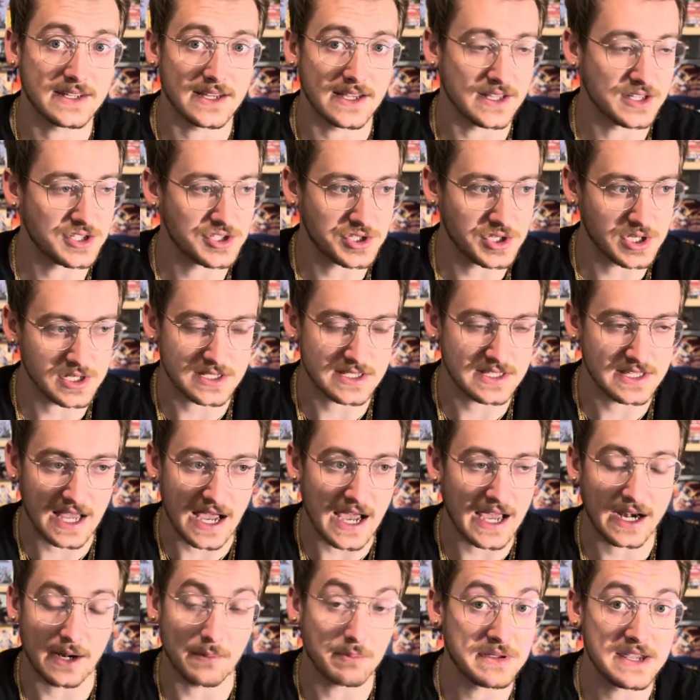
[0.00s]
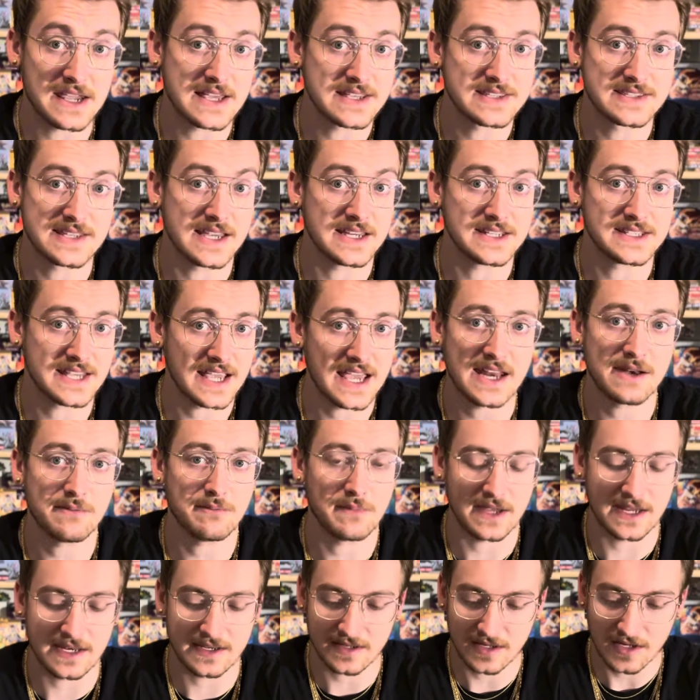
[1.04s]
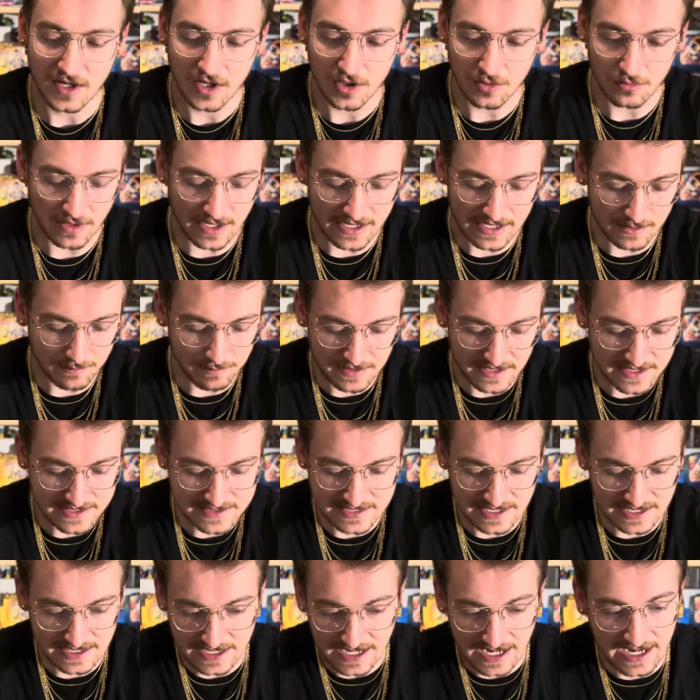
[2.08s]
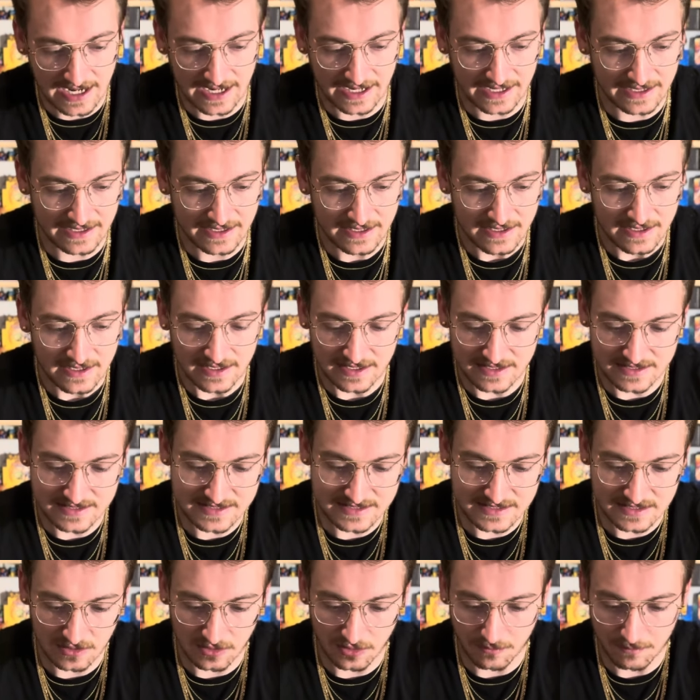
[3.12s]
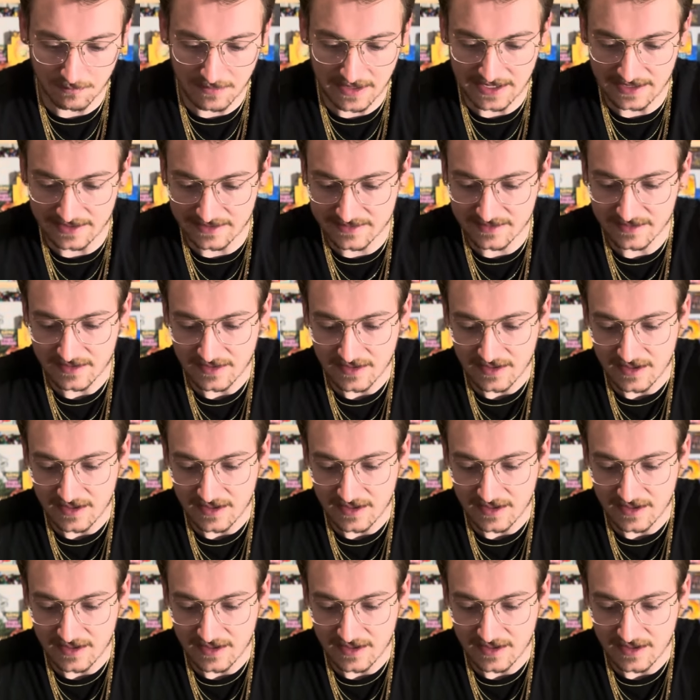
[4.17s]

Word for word: It's just not PSA 10 mint, right? PSA 9 is still mint.